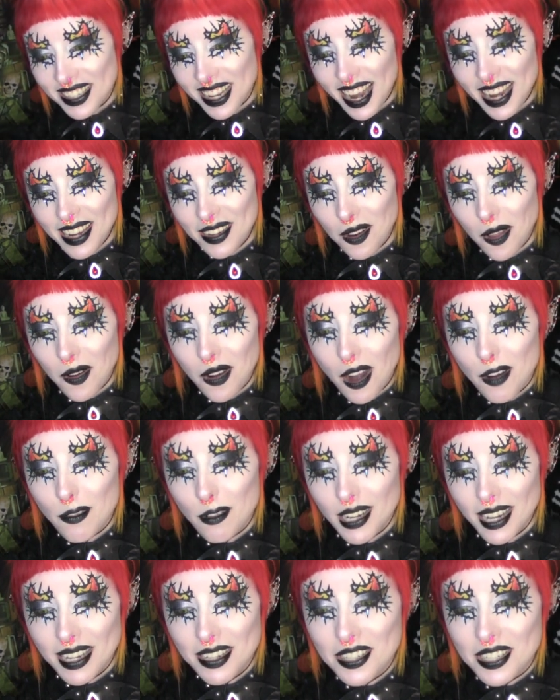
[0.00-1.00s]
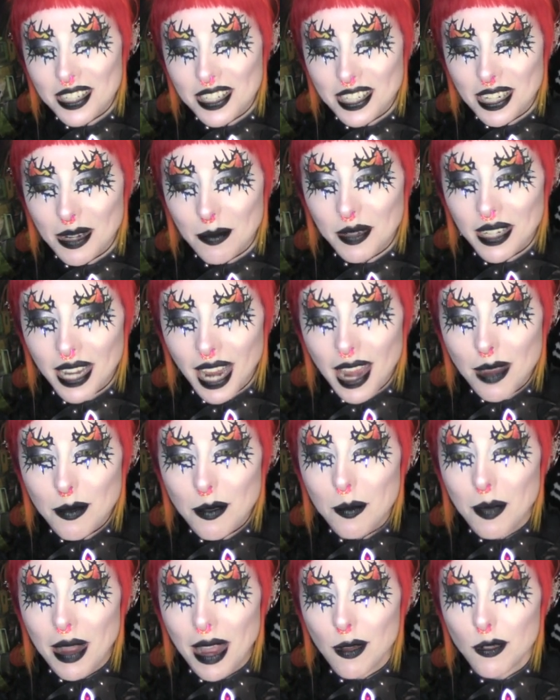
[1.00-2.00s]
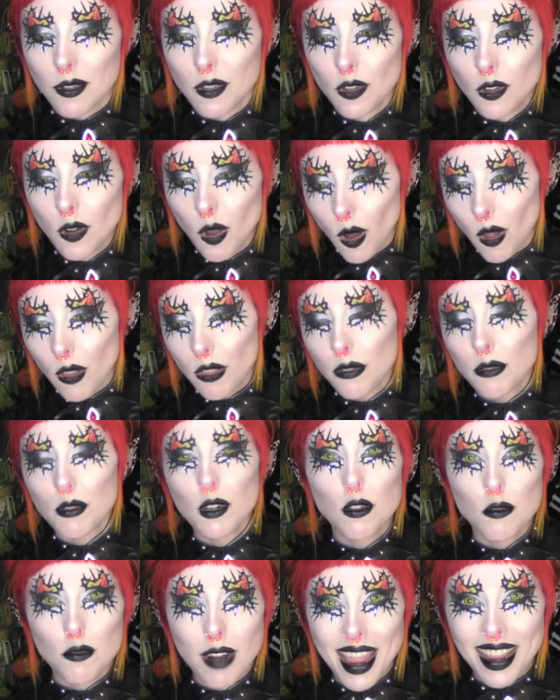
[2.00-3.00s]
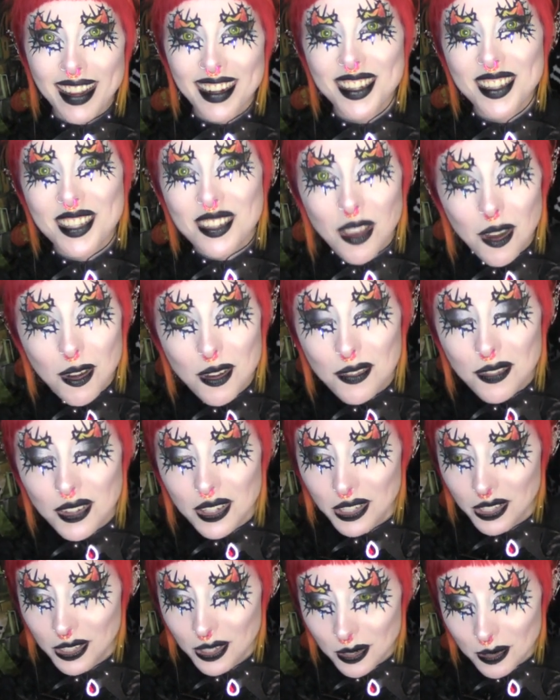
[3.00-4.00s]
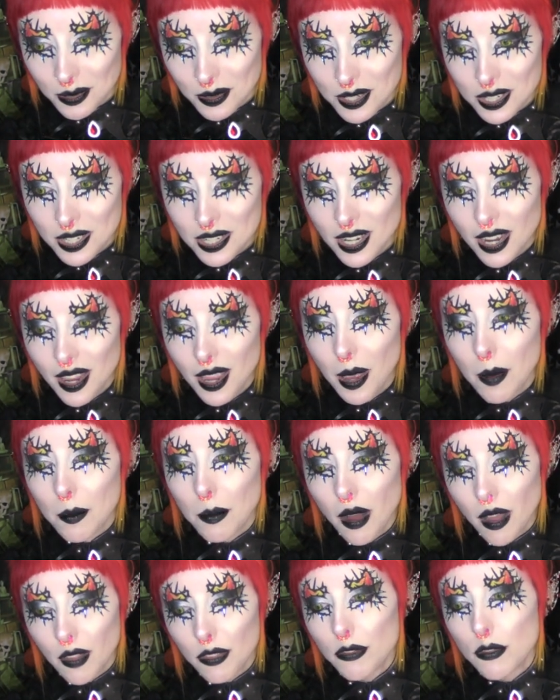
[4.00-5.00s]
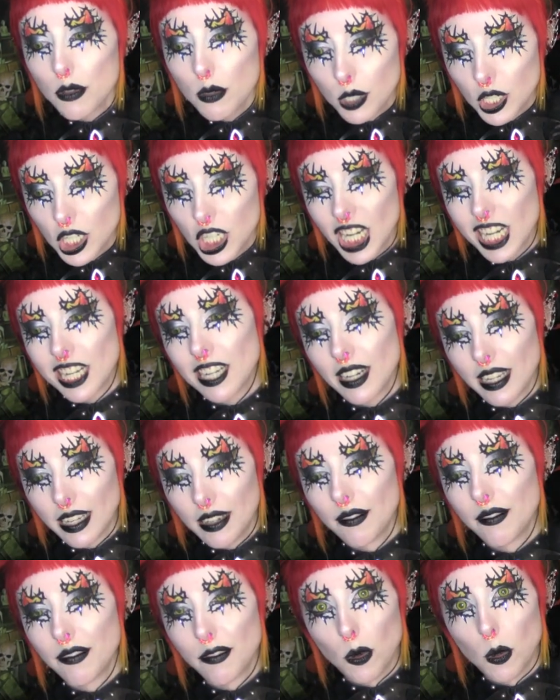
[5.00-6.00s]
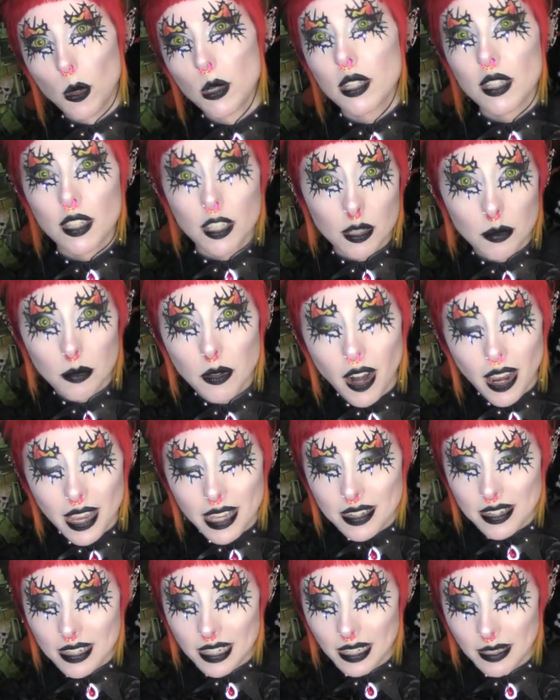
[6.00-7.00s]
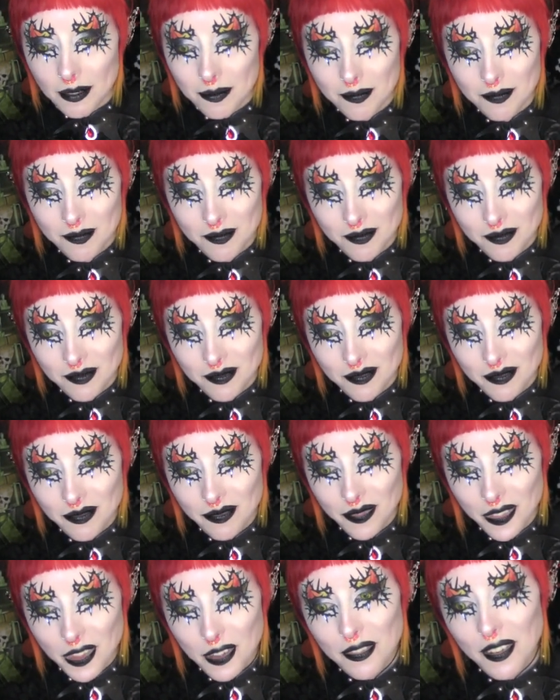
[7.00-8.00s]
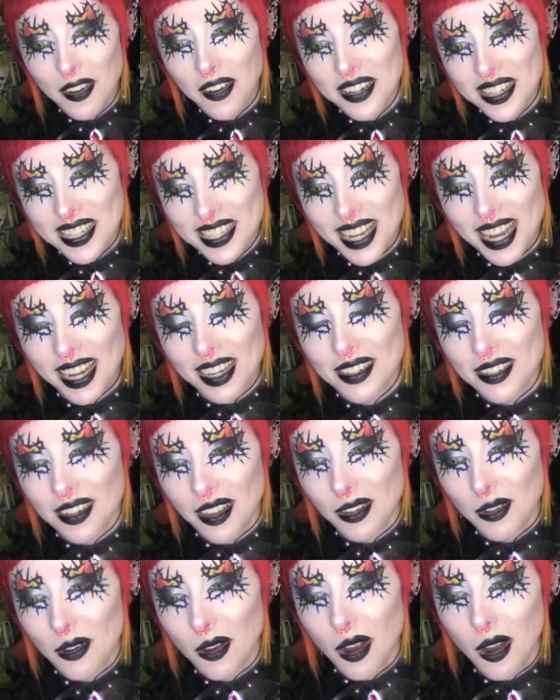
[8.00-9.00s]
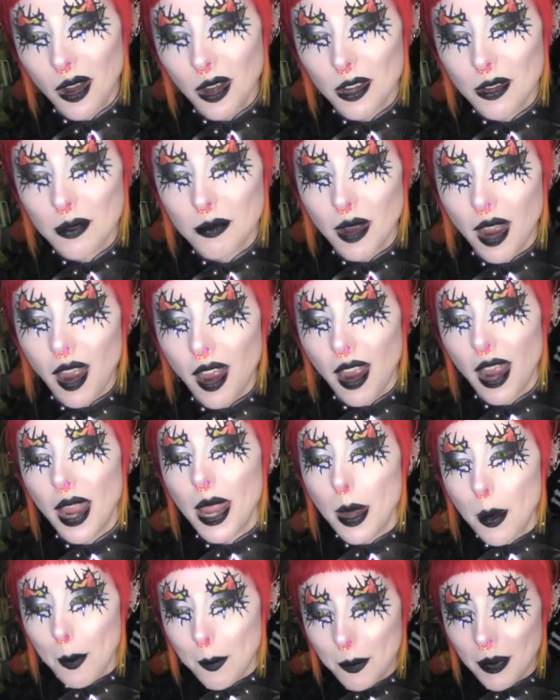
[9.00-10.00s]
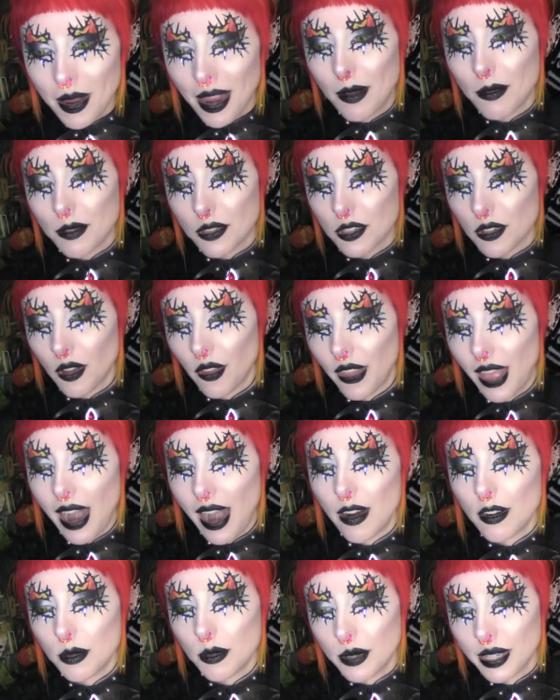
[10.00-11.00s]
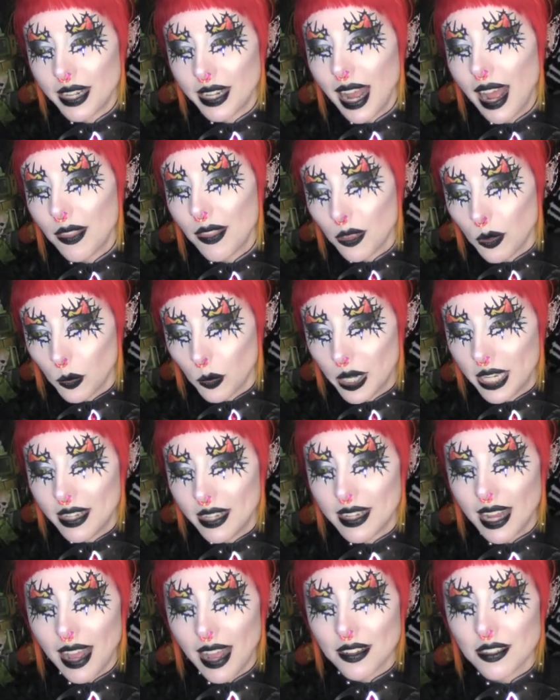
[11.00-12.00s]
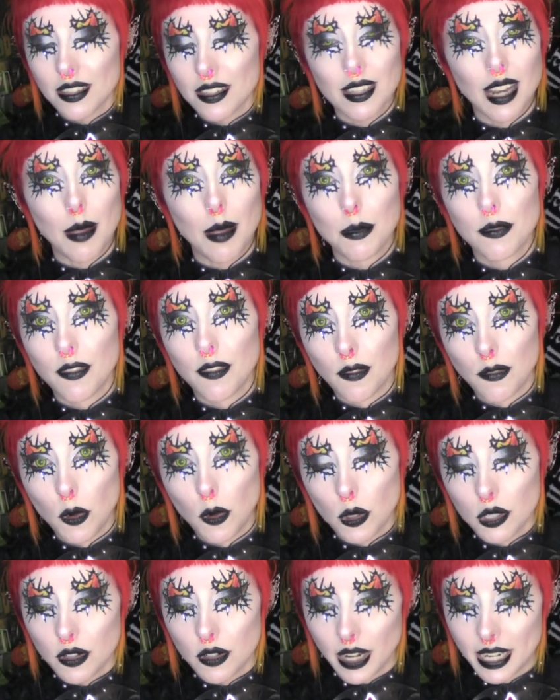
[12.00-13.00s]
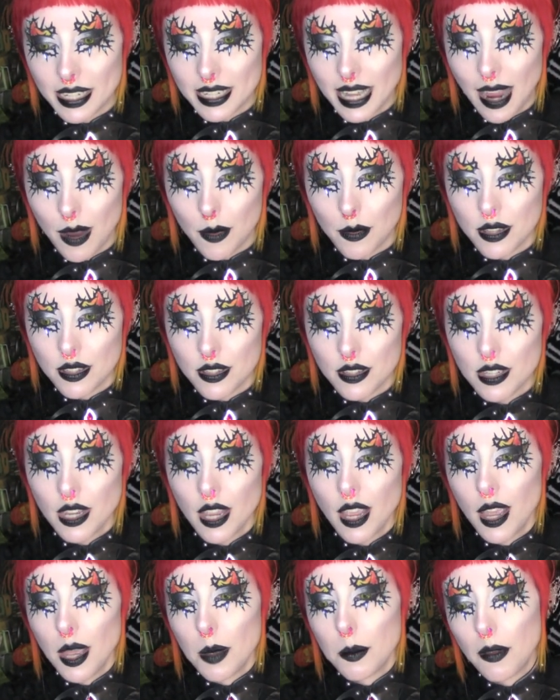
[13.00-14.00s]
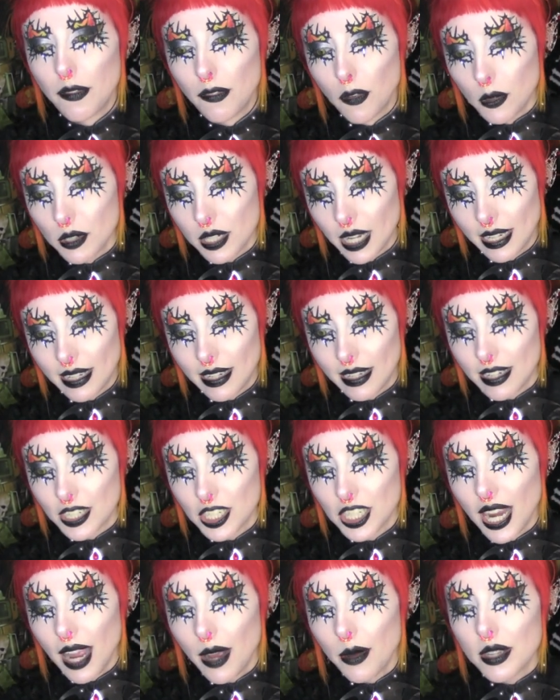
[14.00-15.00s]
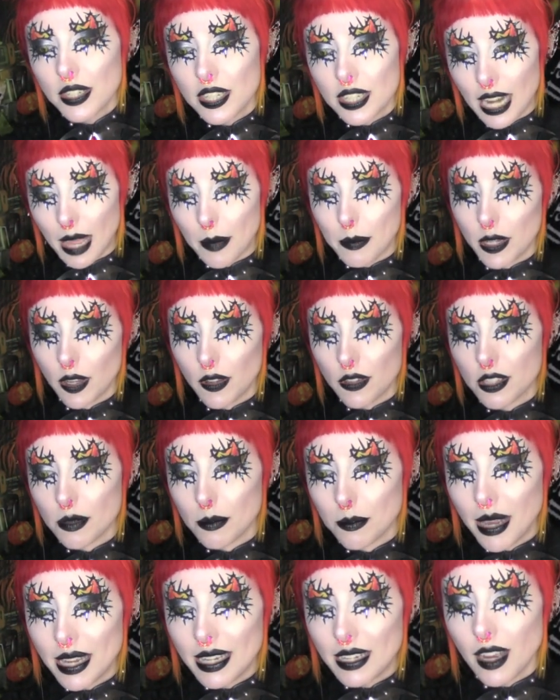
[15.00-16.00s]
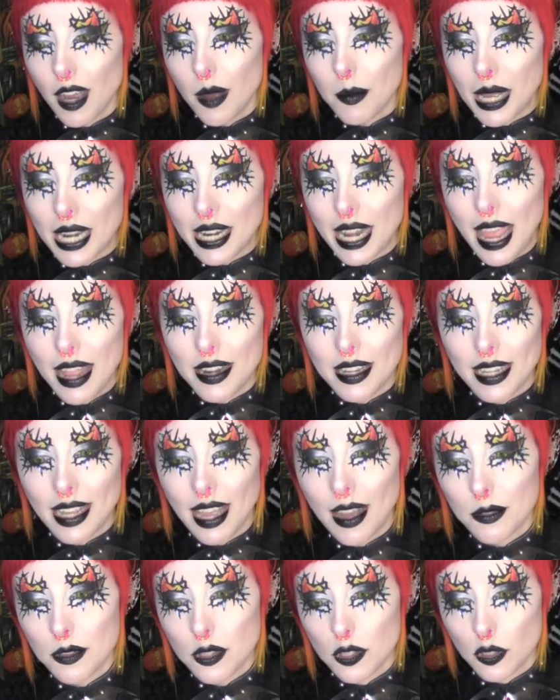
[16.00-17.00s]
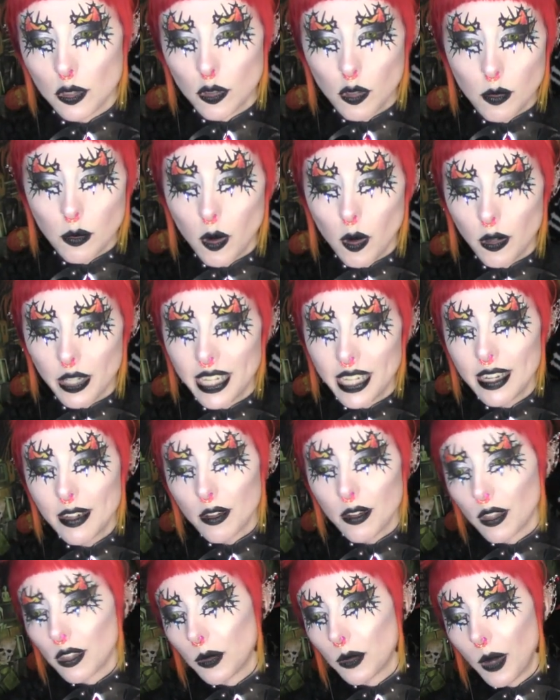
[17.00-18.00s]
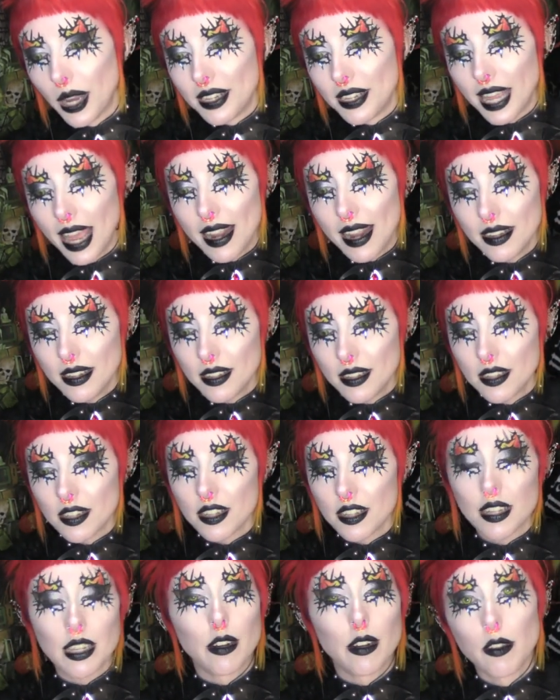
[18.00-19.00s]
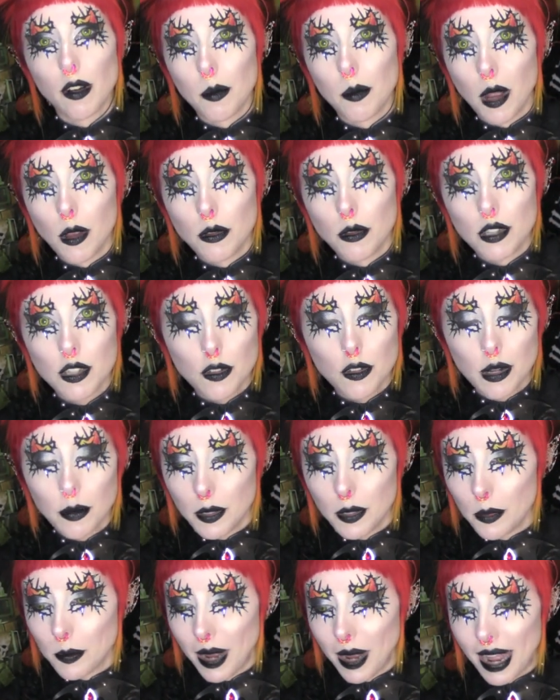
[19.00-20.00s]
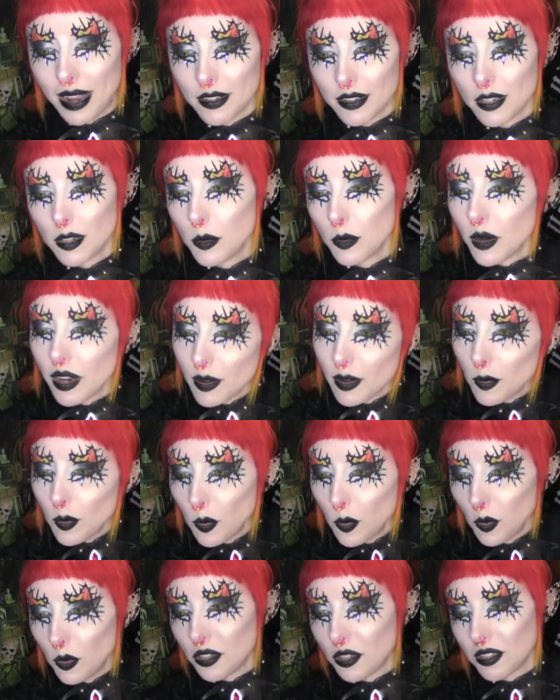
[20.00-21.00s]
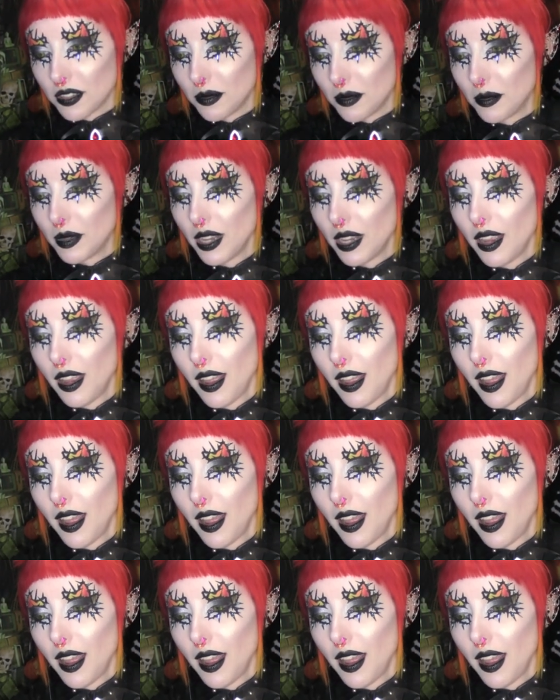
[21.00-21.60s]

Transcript: stain on our relationship came about not through reckless overuse, but through shittily enforced sobriety. The very second I got home, I pounced on the heroin and the weed and slept for 4 straight hours before taking a shower, slapping on some makeup and heading out to score more gear on the way to Eddie's to see a Ramones tribute band who were awesome.